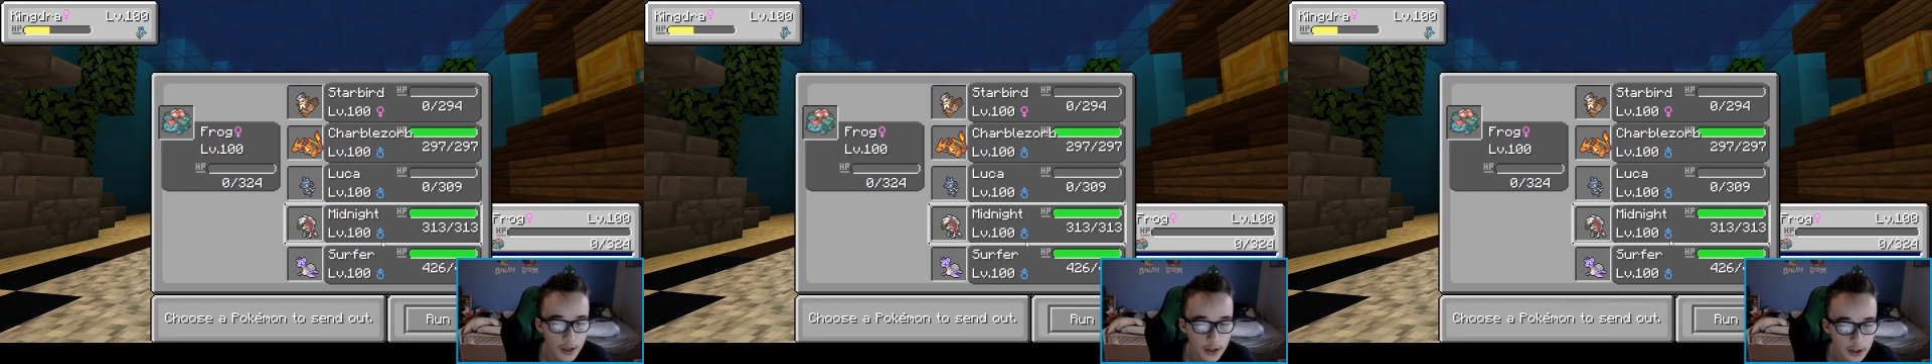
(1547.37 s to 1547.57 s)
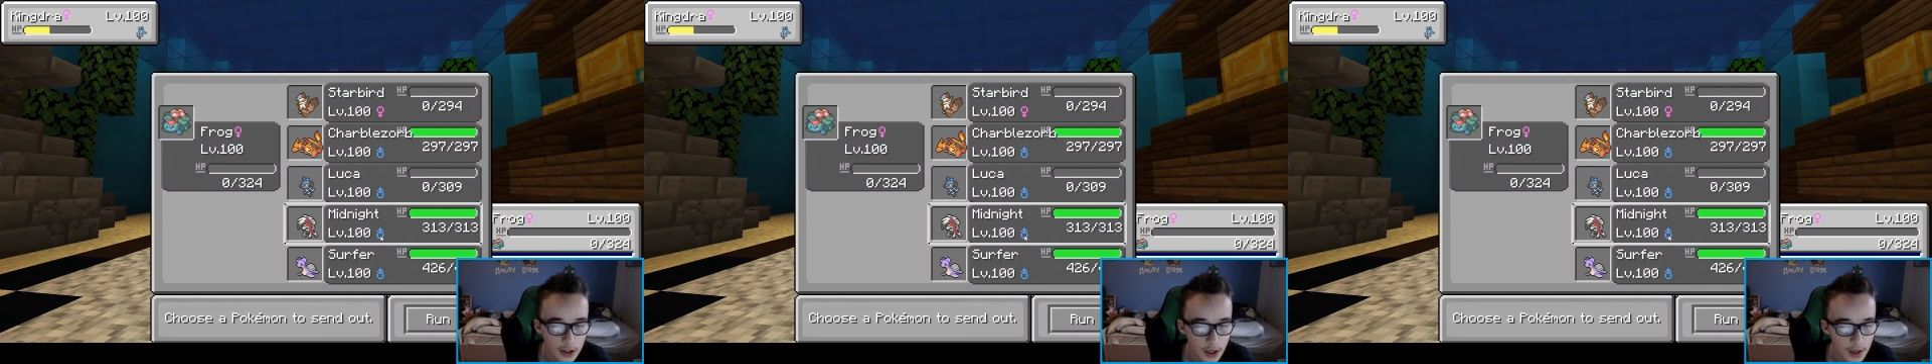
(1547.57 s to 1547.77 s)

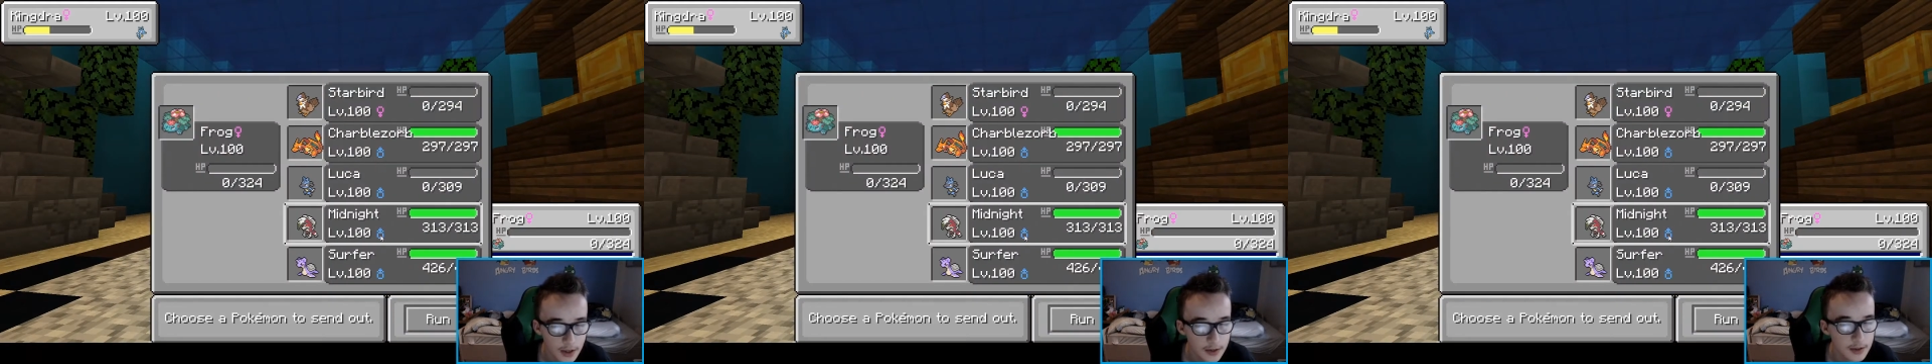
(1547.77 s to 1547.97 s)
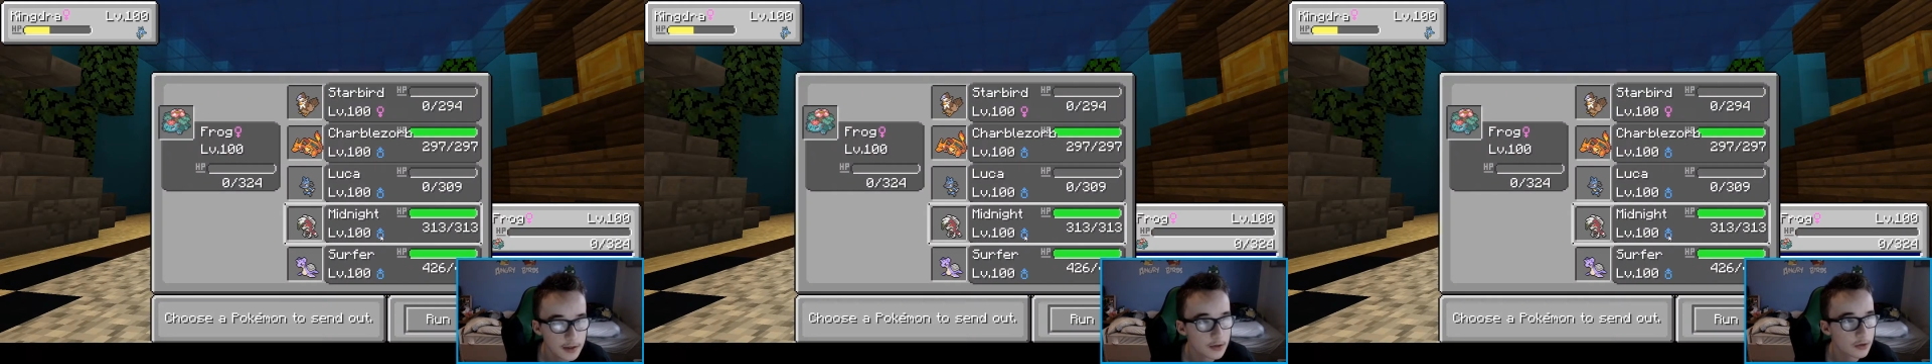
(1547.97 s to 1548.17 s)
I see
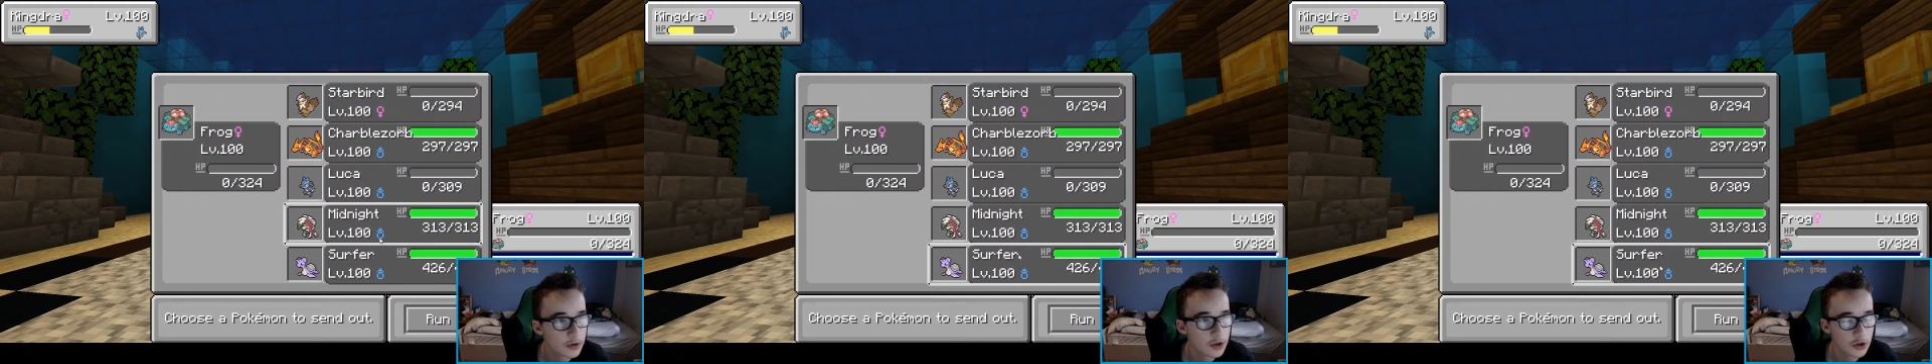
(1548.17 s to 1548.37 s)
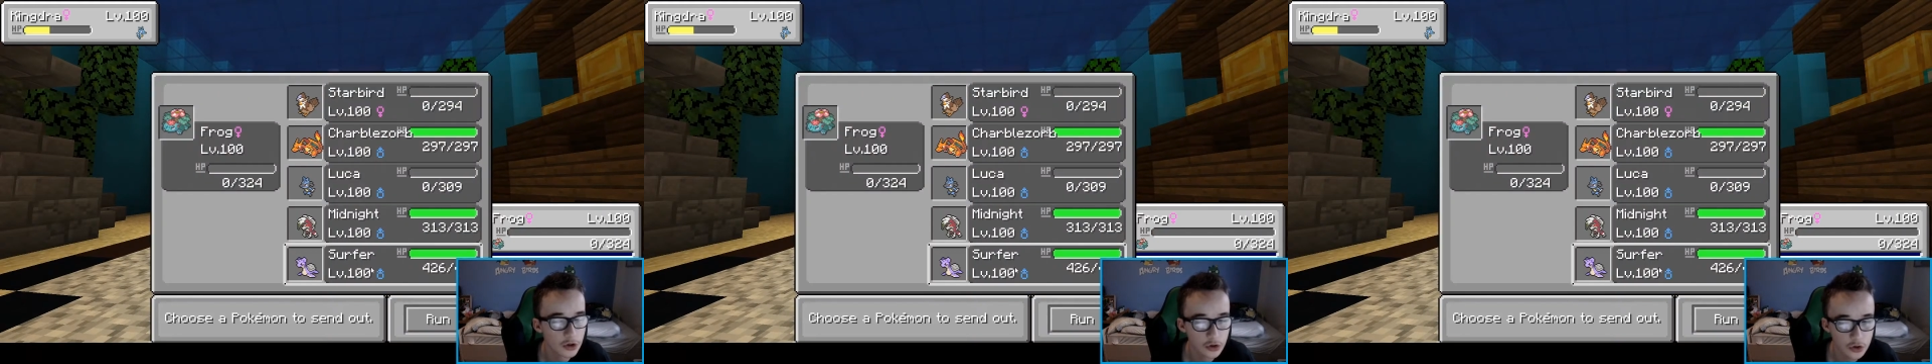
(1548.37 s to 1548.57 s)
what you're
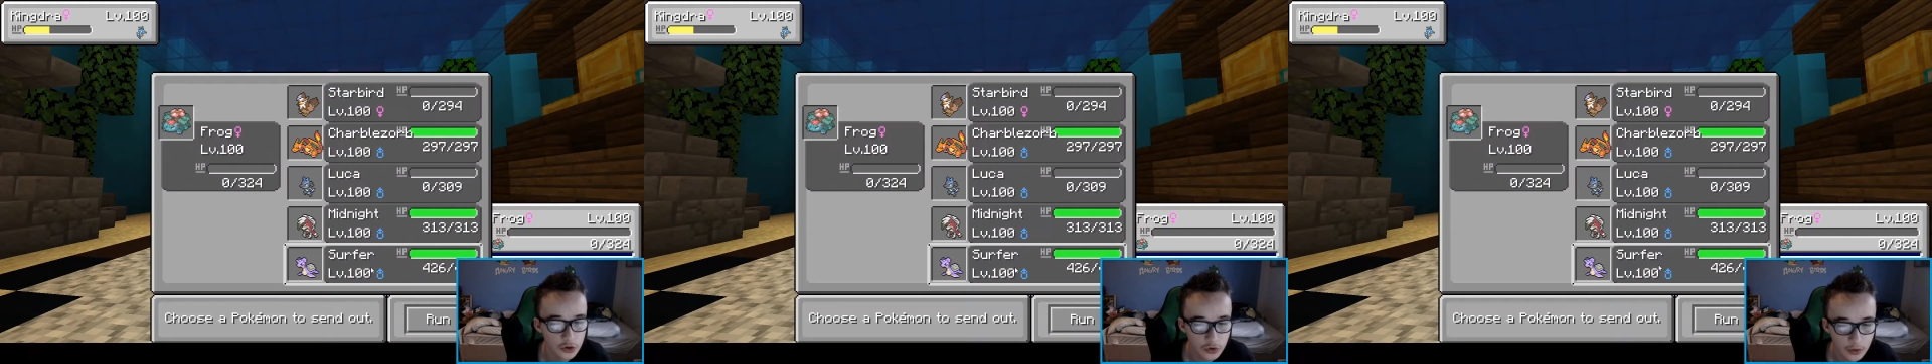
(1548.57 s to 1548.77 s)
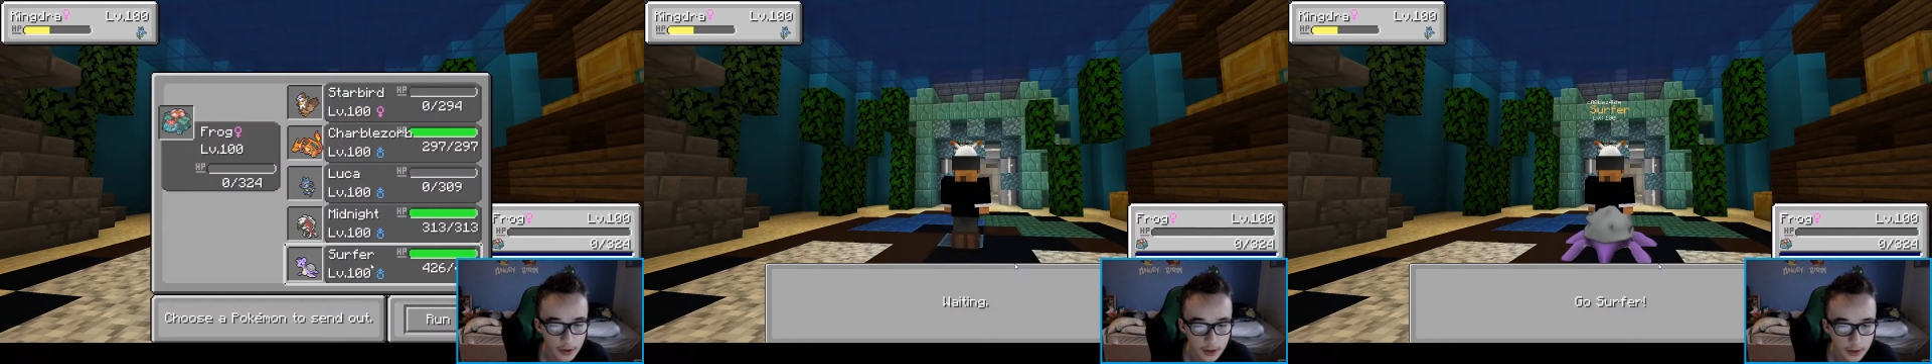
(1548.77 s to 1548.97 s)
doing.